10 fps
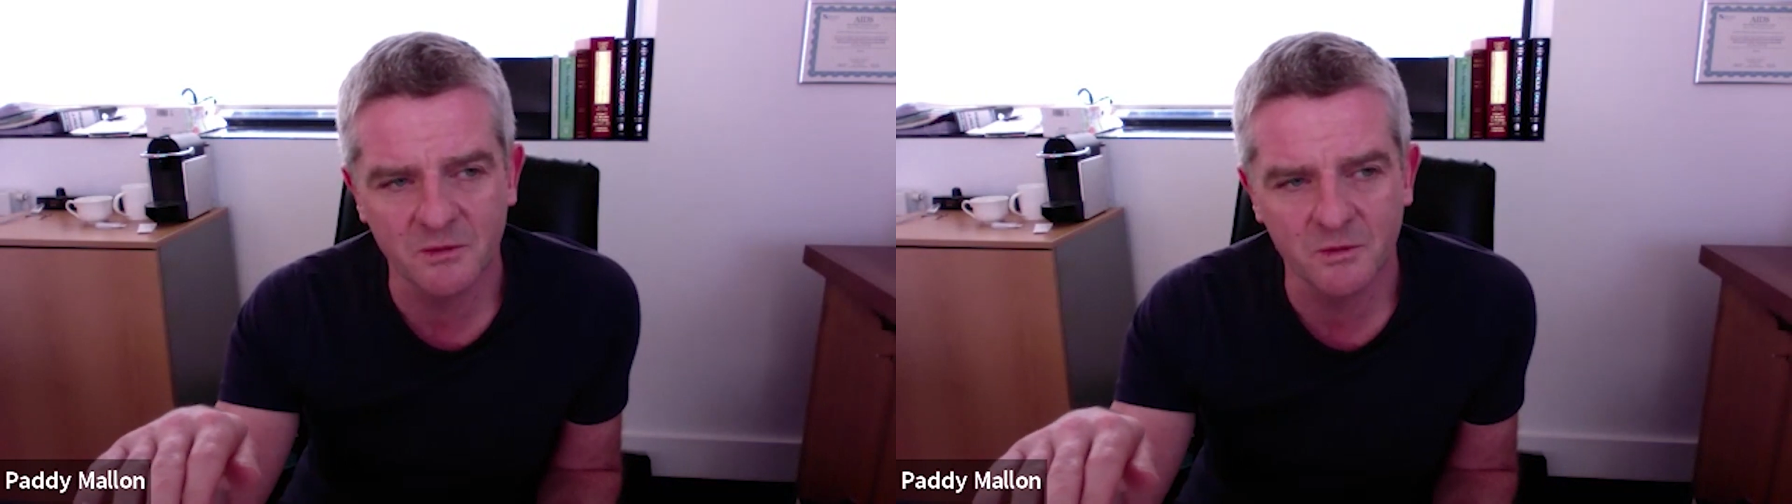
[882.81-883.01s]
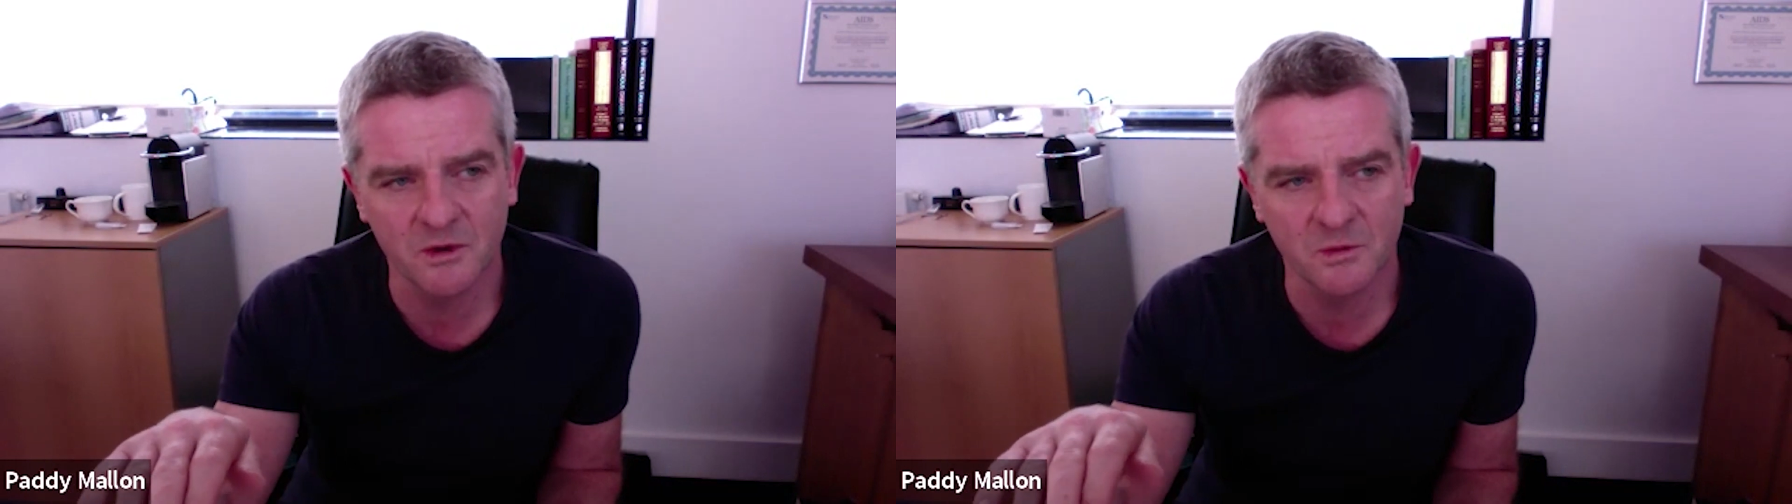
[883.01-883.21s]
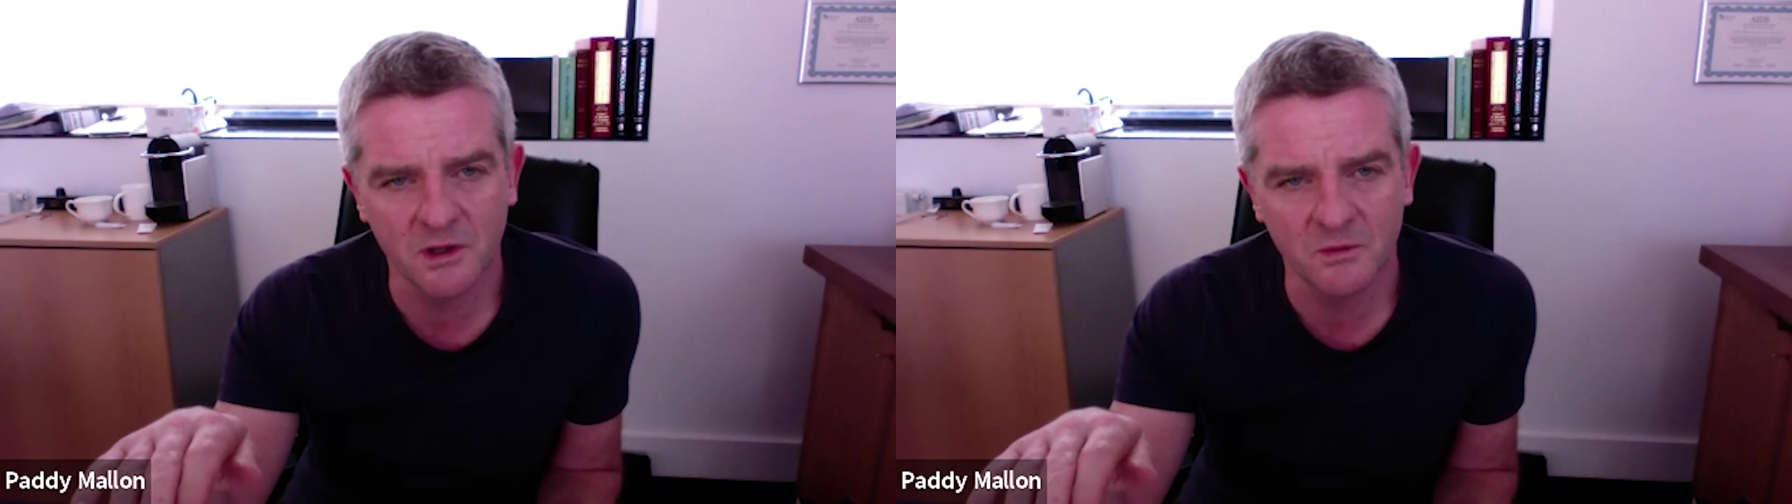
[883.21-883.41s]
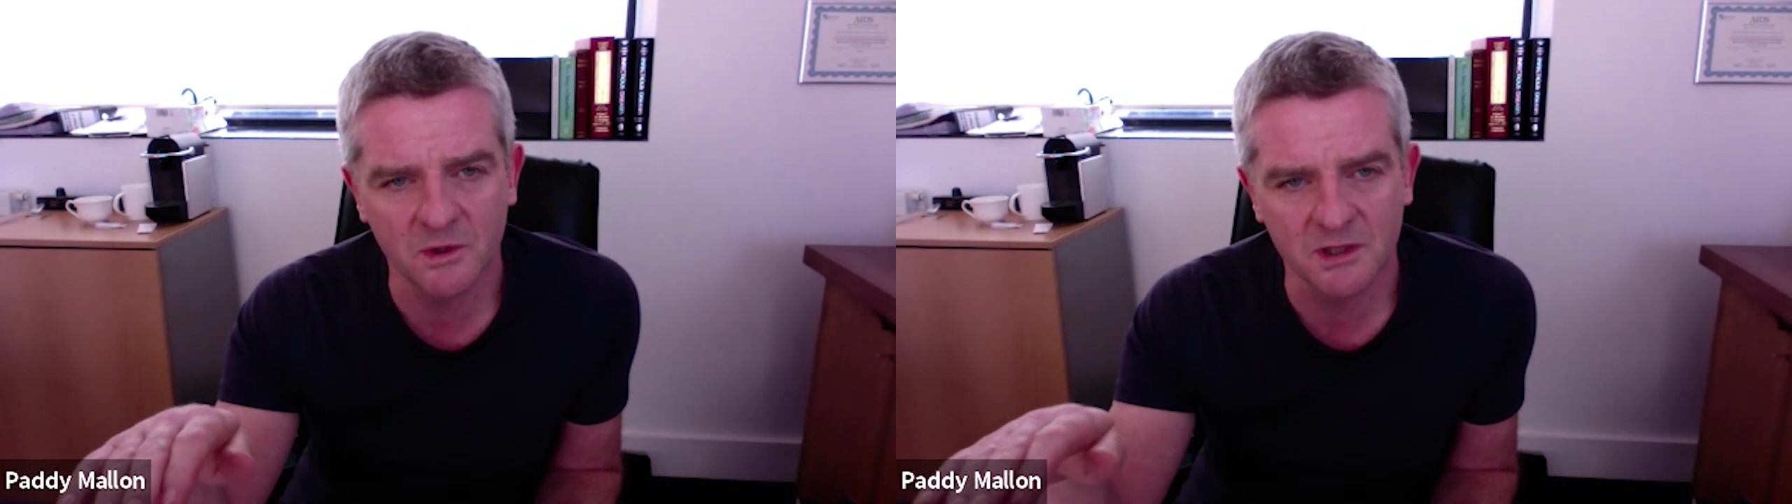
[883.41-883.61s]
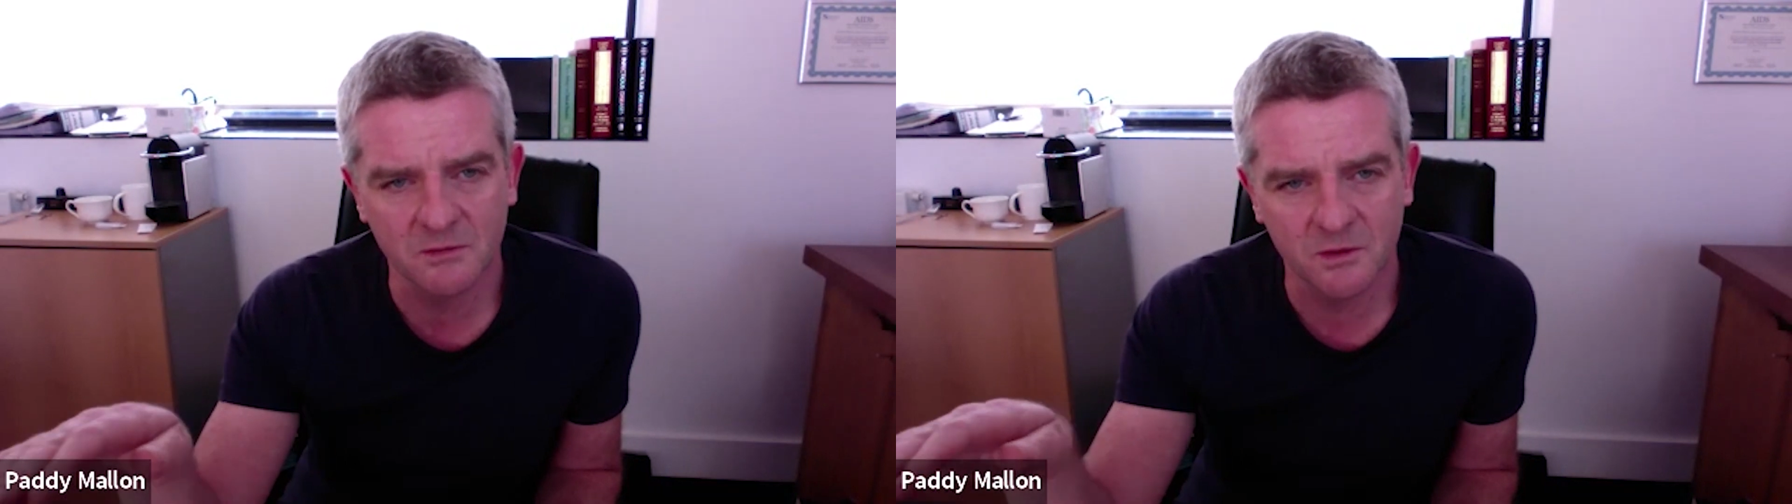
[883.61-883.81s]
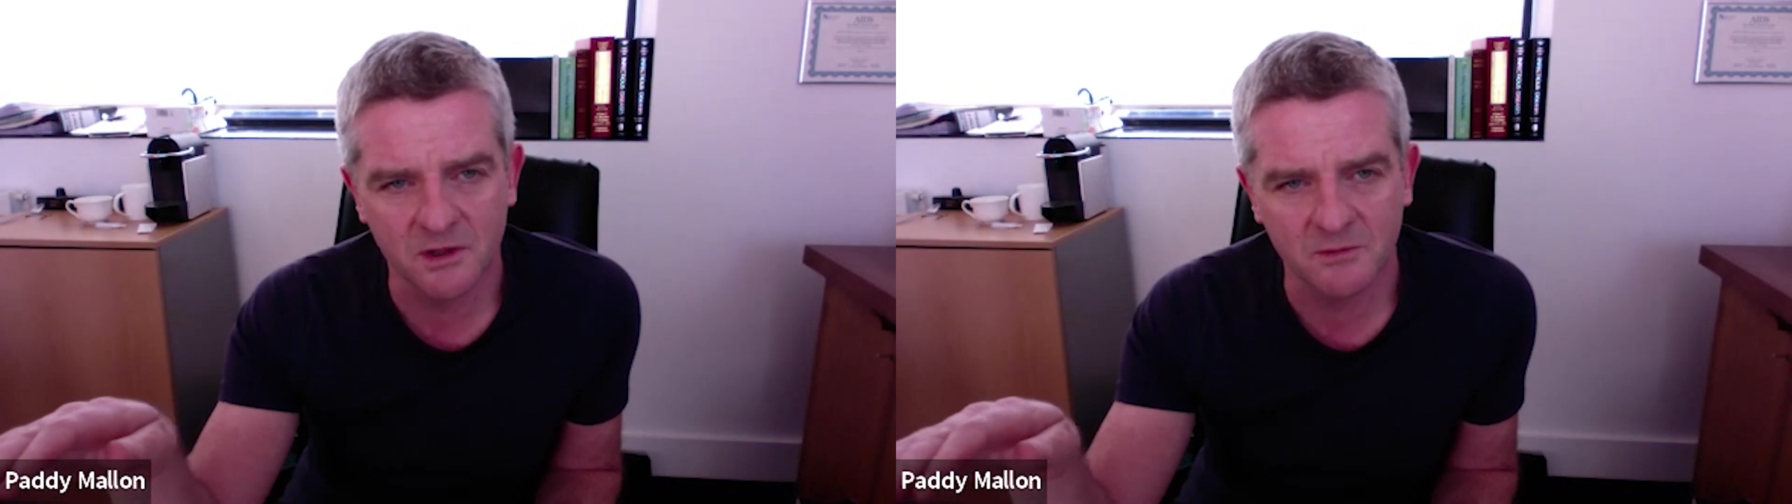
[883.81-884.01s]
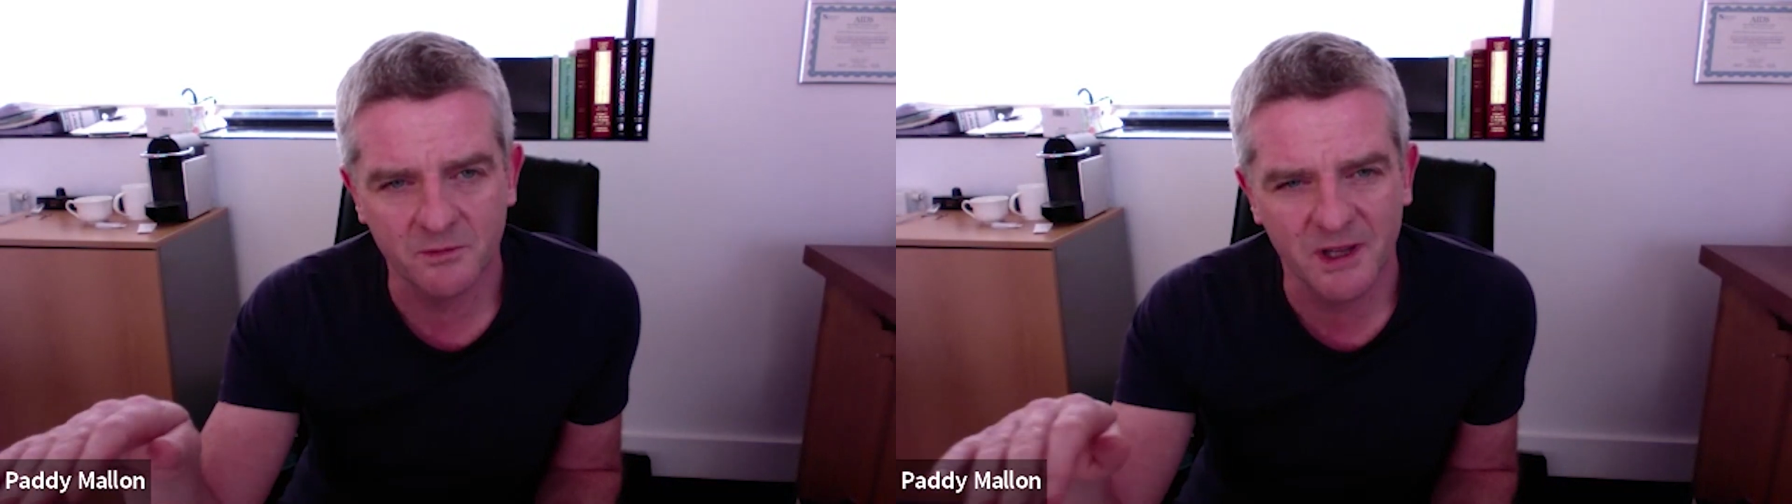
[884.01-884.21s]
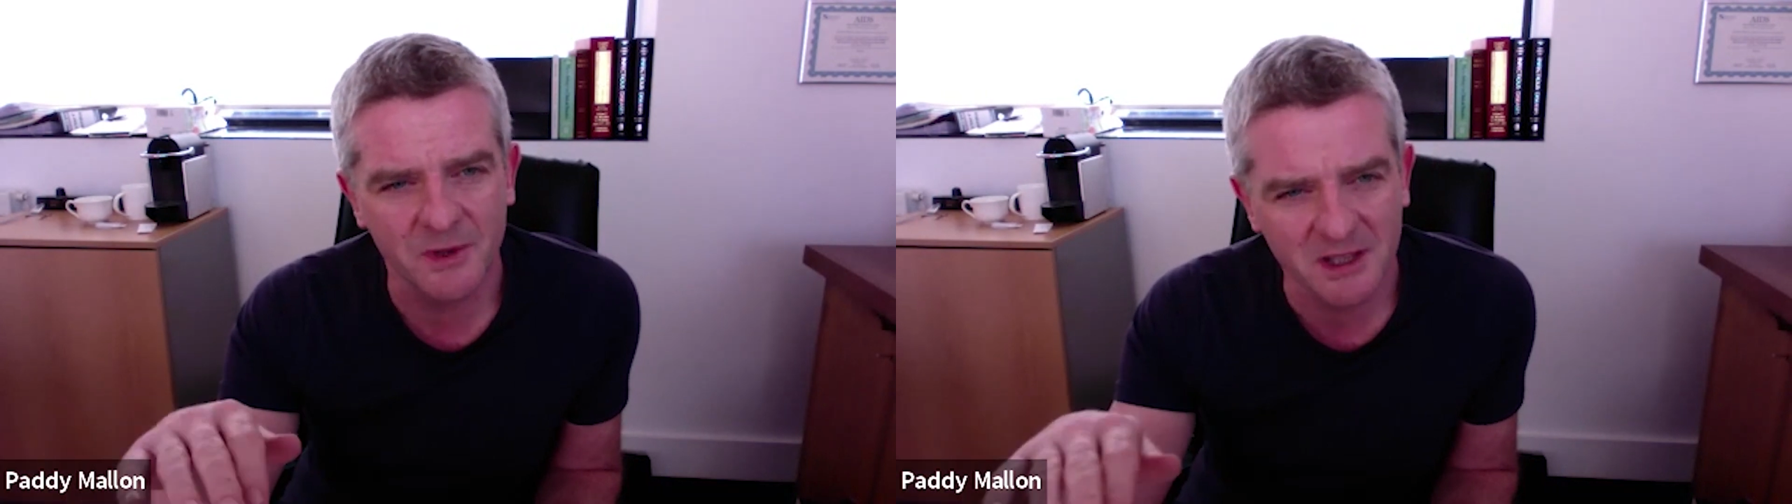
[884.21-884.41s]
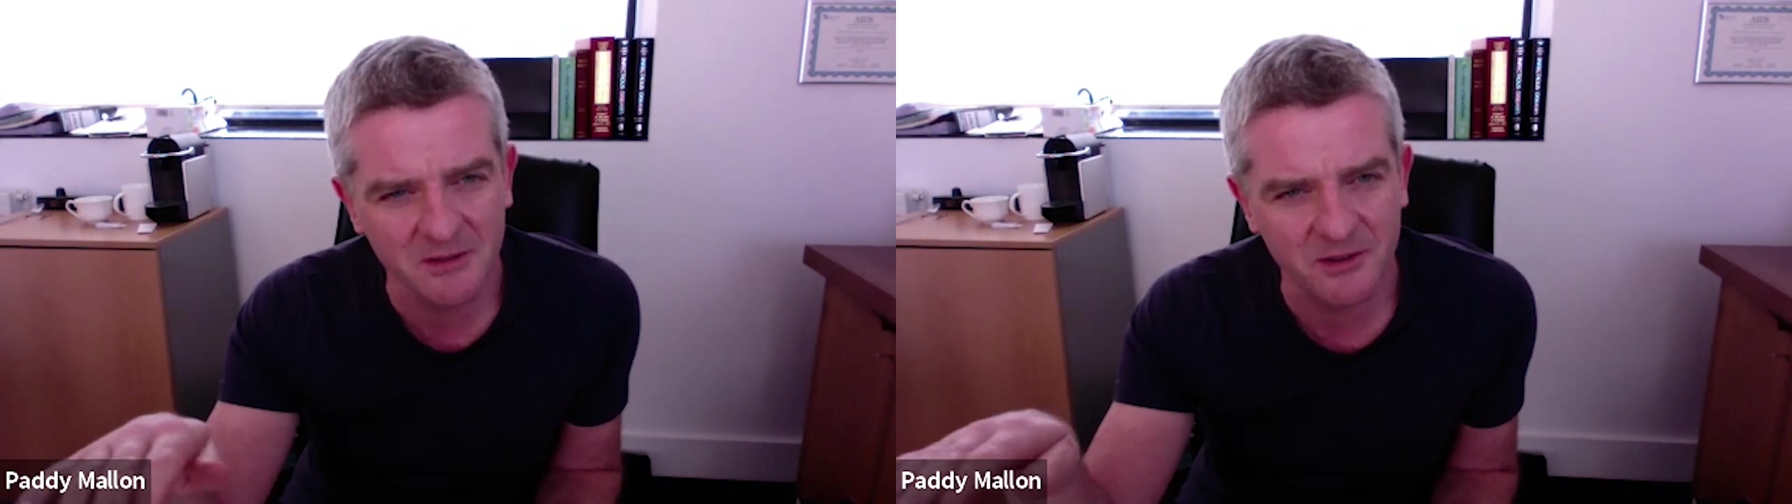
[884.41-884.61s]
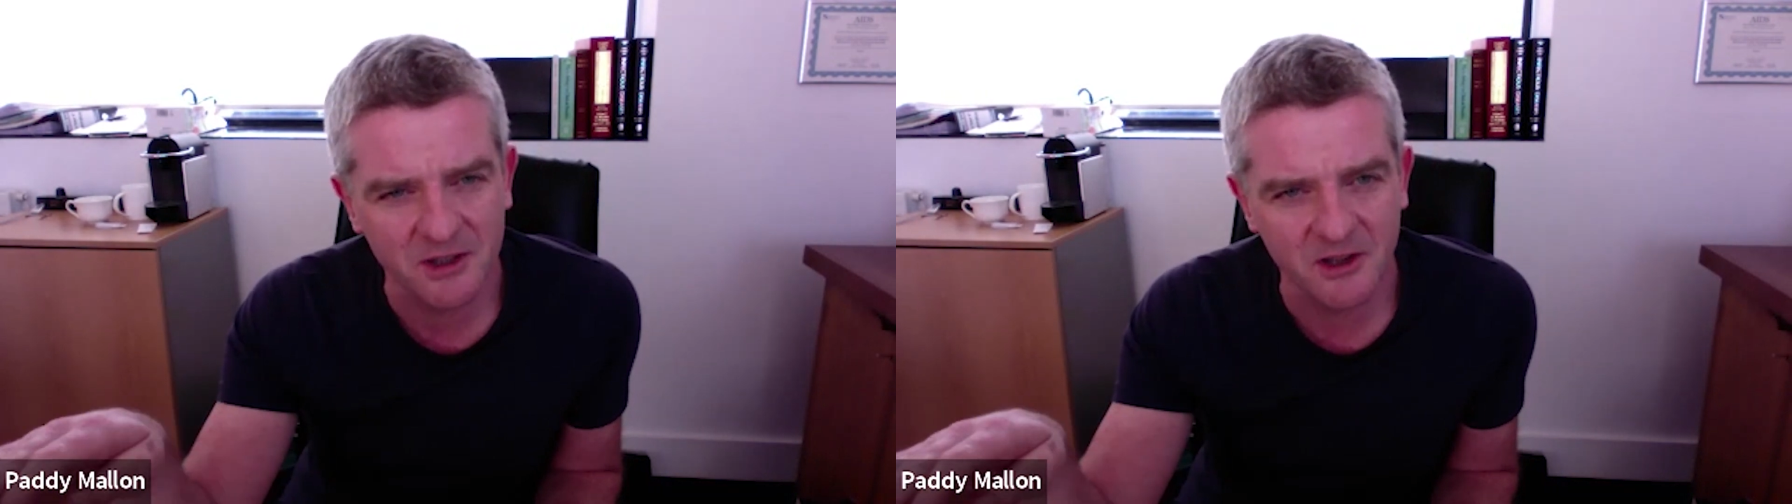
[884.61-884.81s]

a bit different